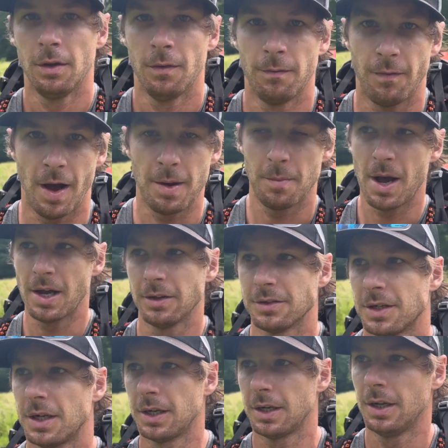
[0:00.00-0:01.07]
5 miles
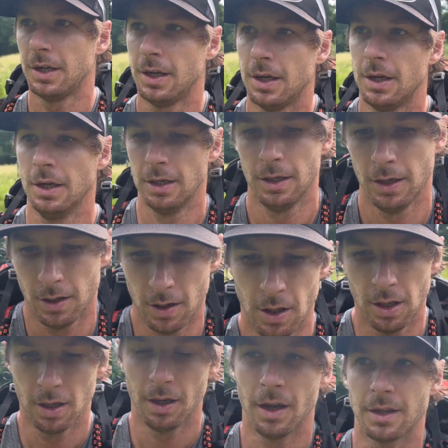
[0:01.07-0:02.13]
in
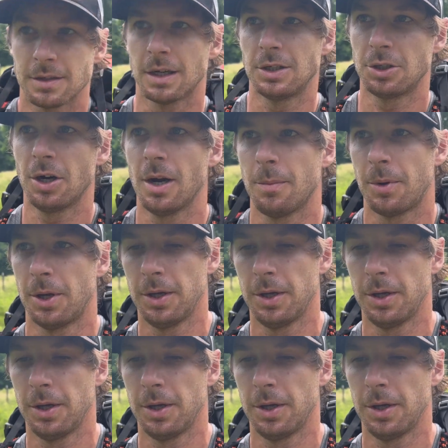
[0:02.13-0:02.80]
as I trip.